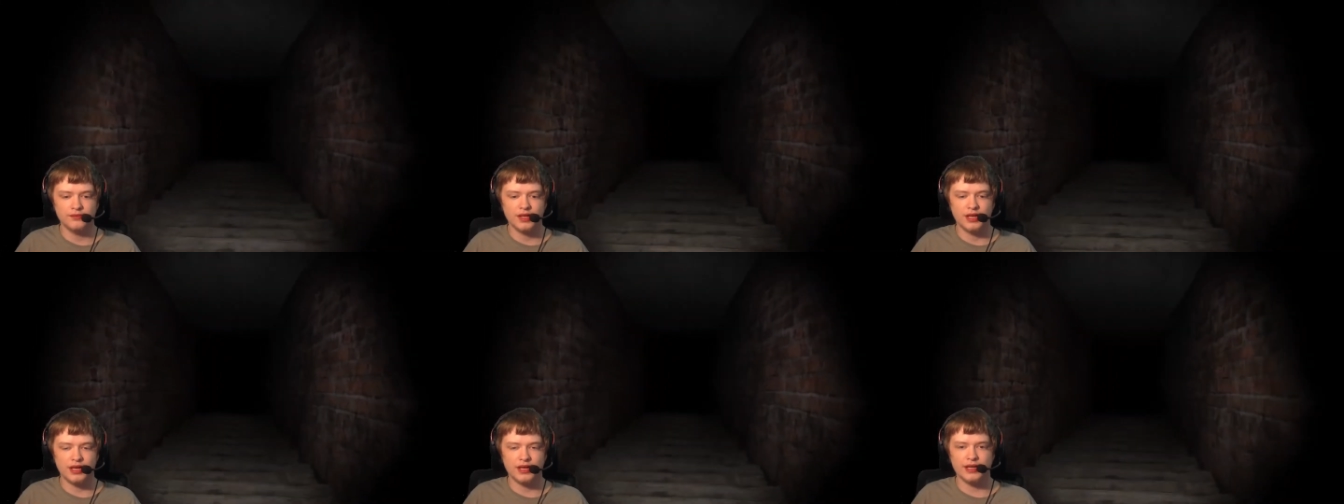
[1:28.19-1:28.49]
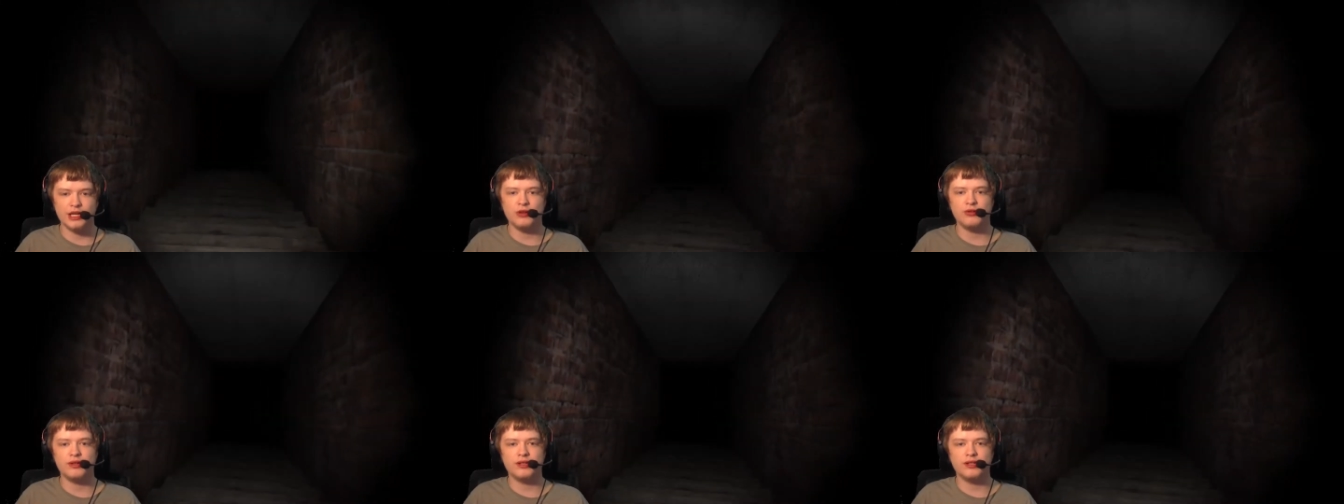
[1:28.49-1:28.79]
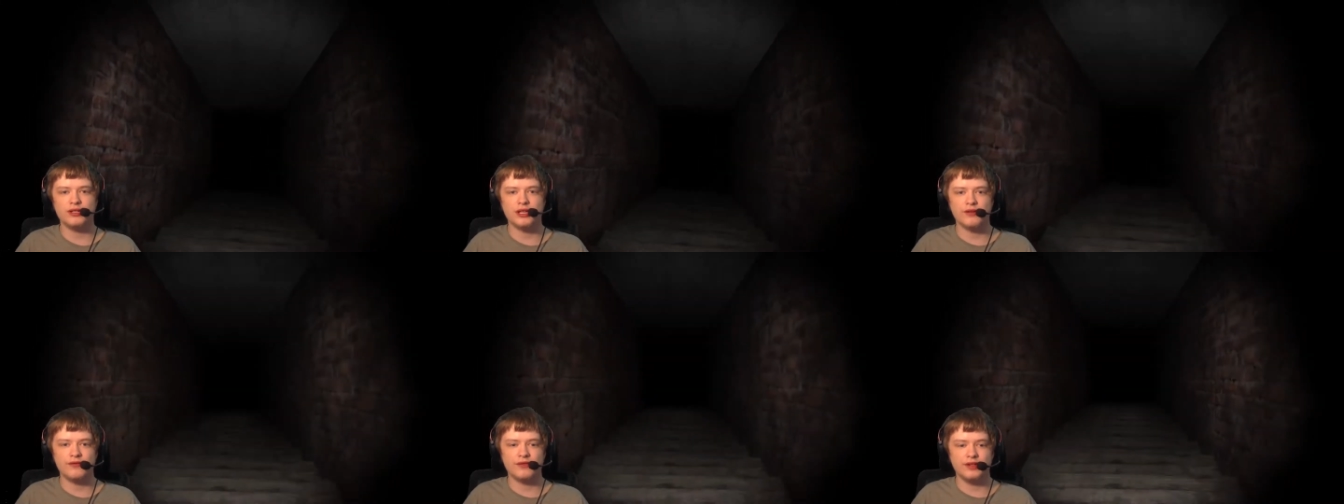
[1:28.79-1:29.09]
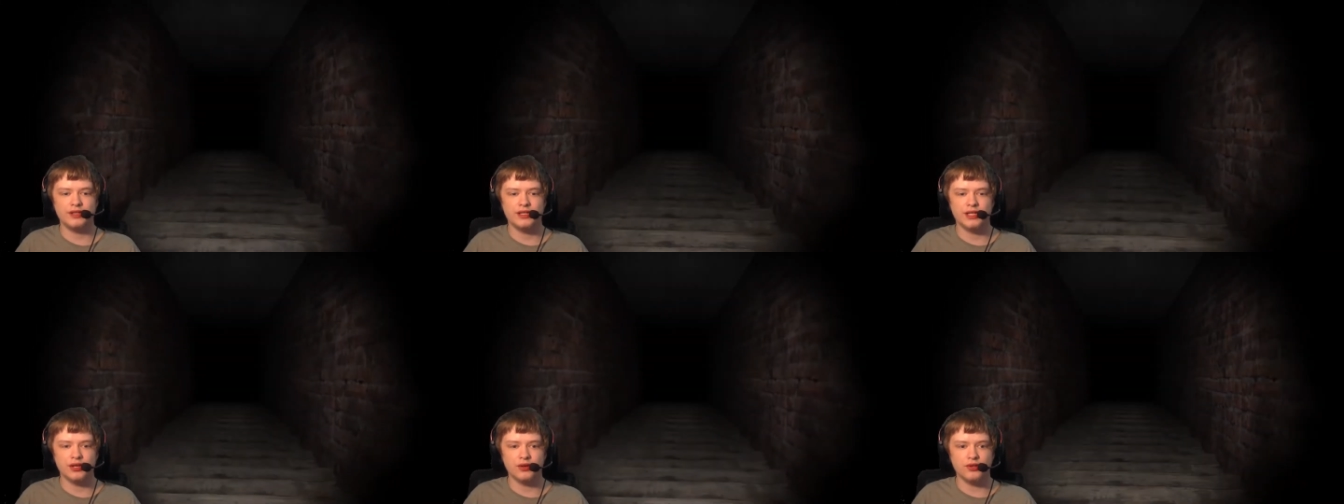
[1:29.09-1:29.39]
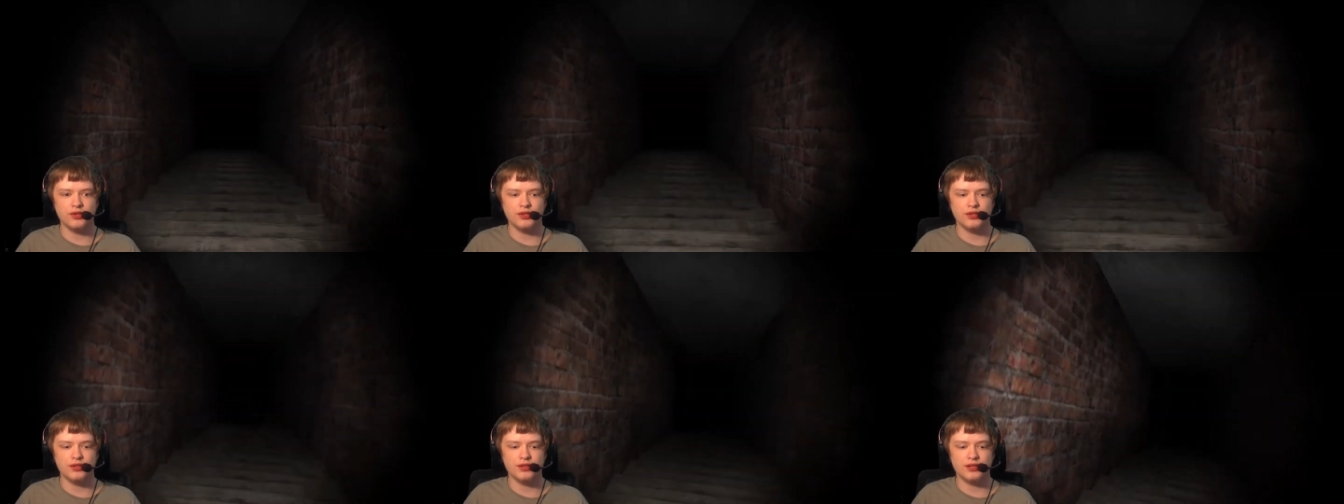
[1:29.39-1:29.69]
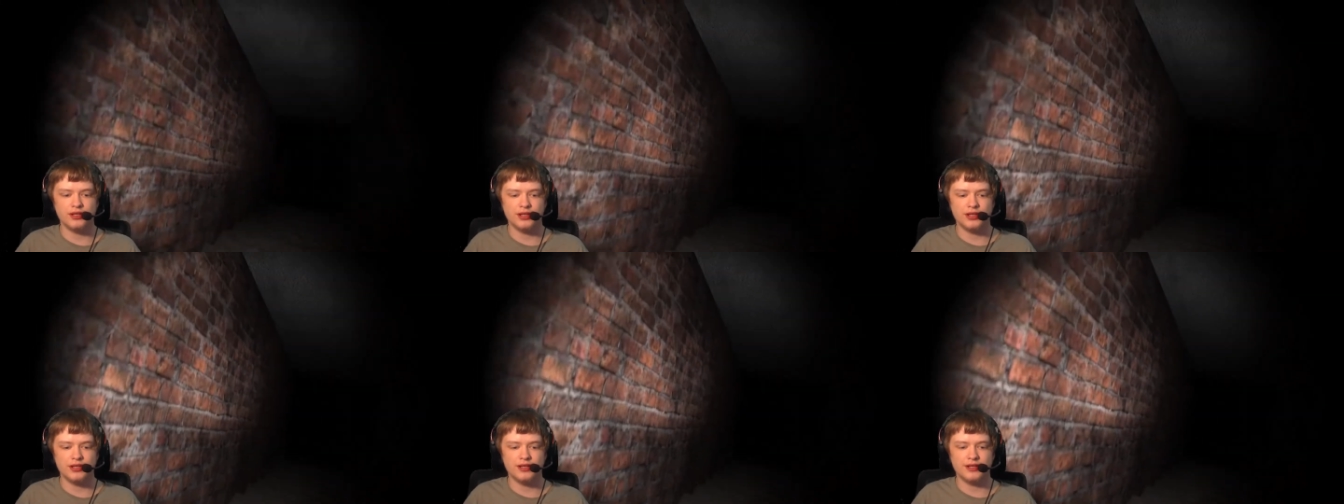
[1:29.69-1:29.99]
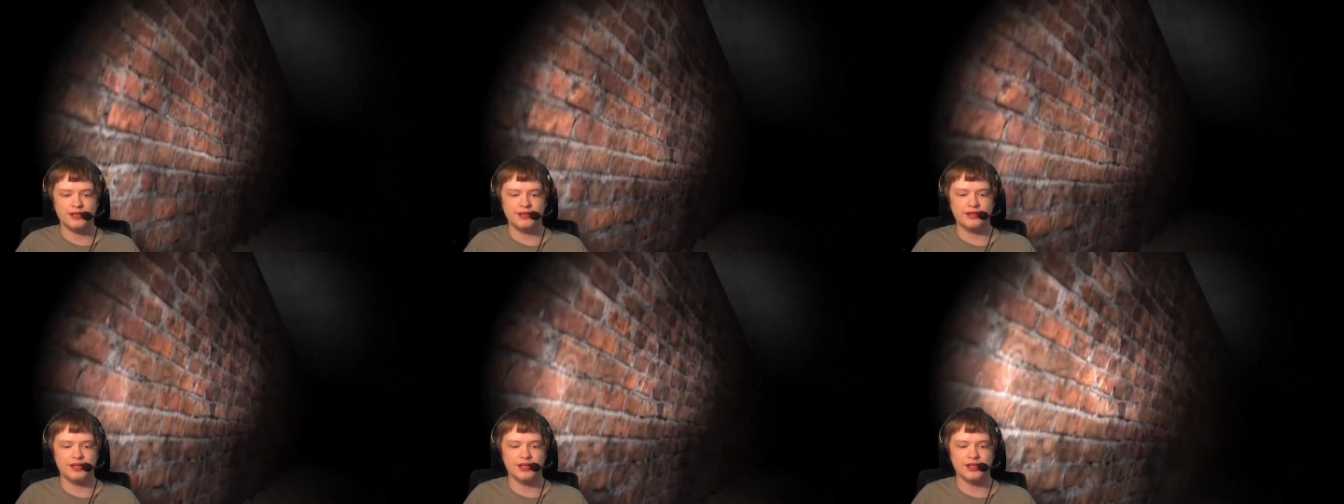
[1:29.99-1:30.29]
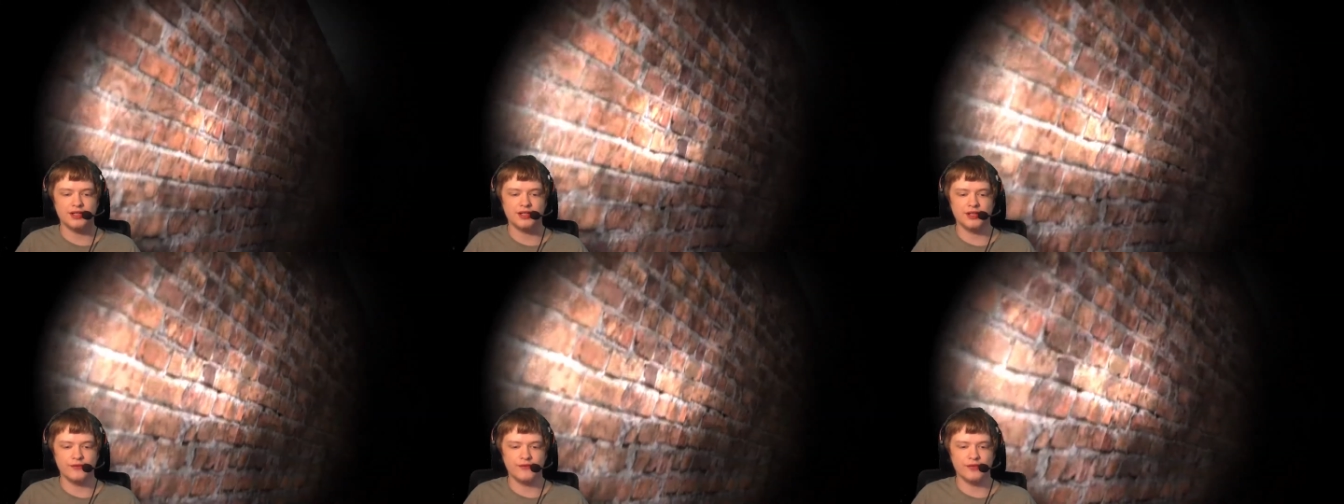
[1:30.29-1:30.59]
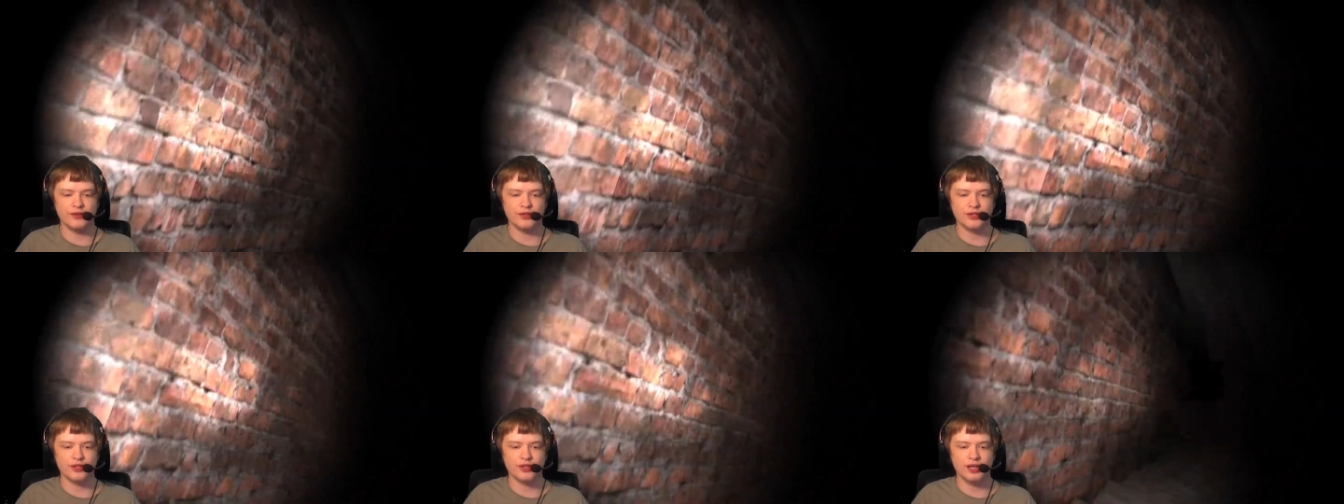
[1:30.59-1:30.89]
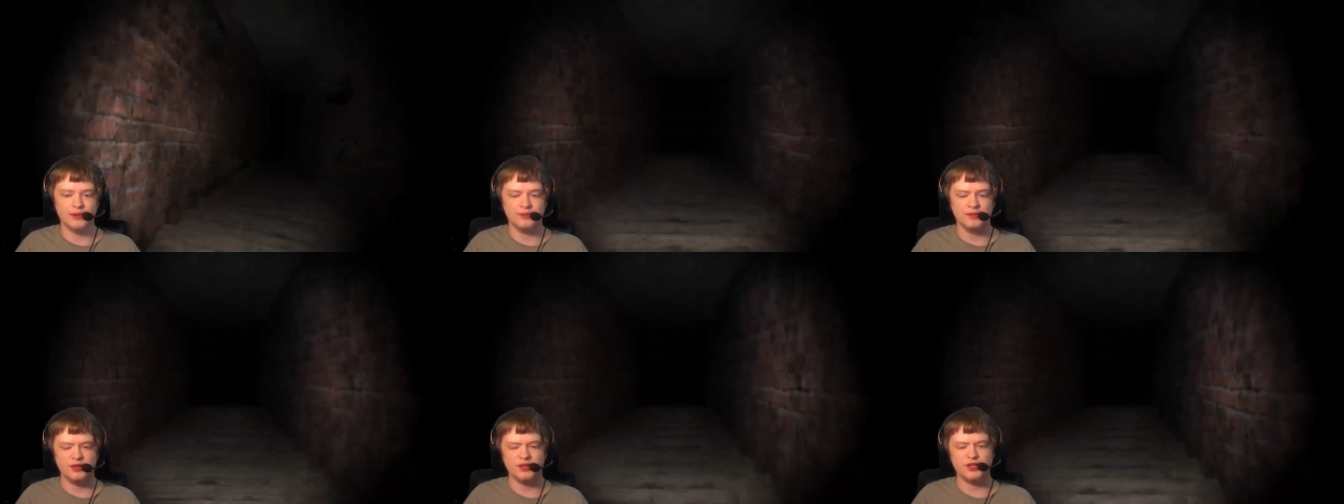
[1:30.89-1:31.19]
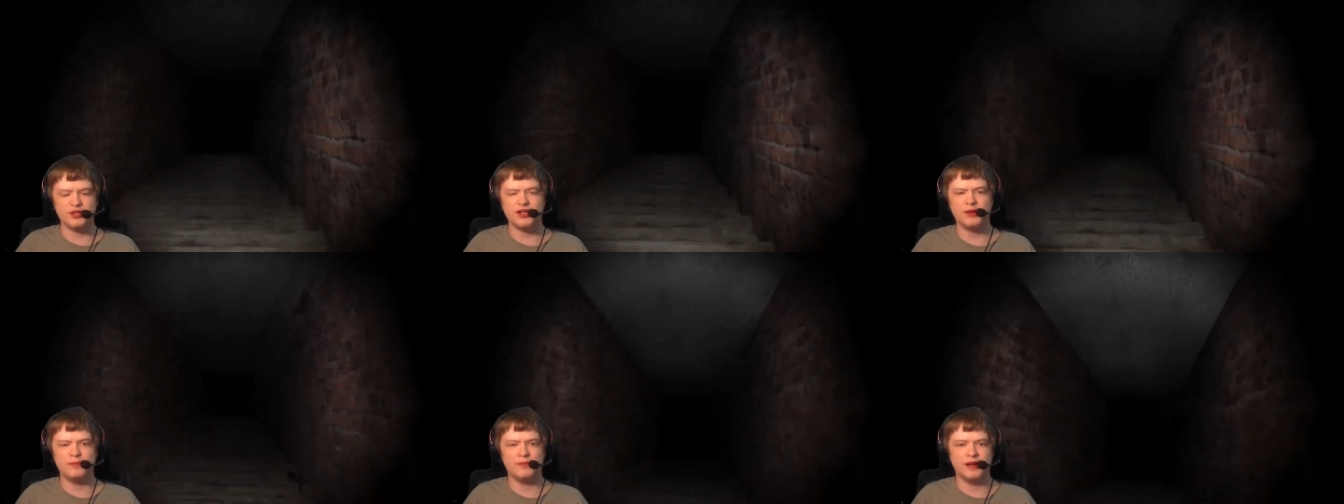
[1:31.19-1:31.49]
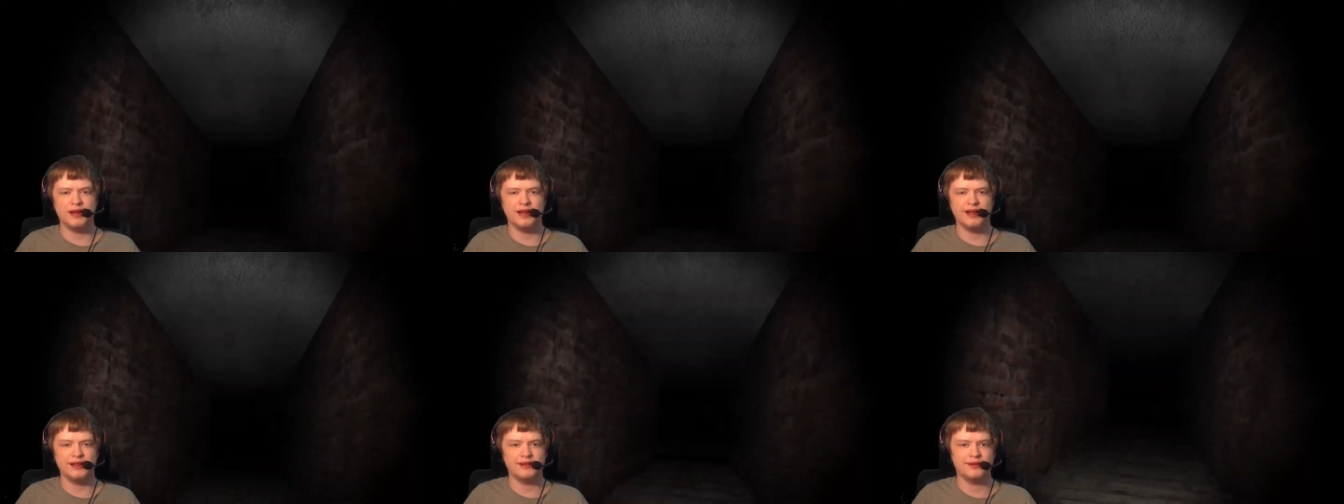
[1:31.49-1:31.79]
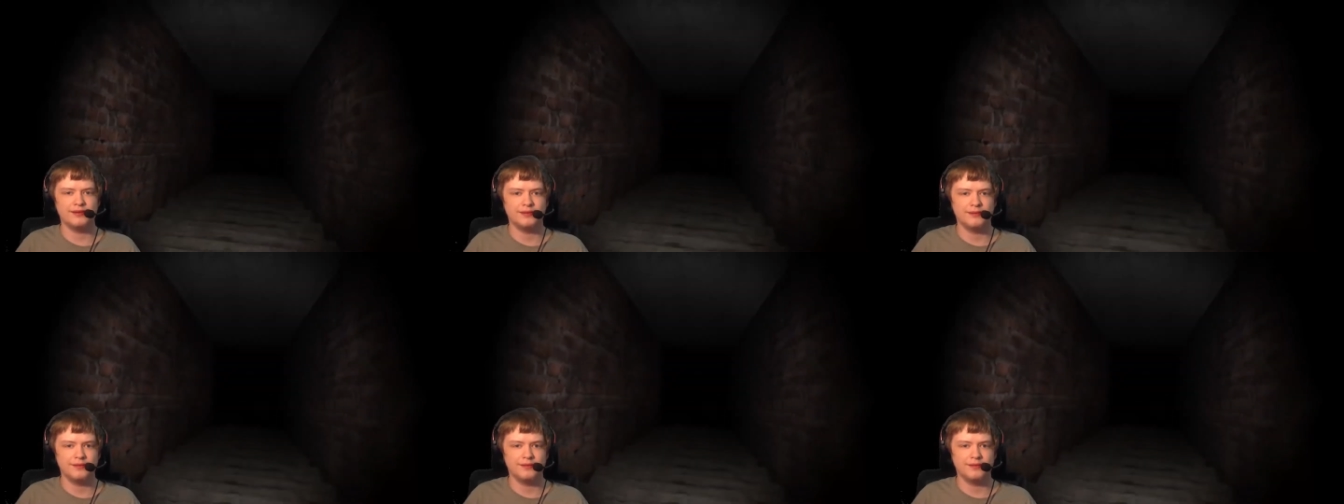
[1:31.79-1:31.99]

You could definitely tell as. This is the first game, but it's not bad.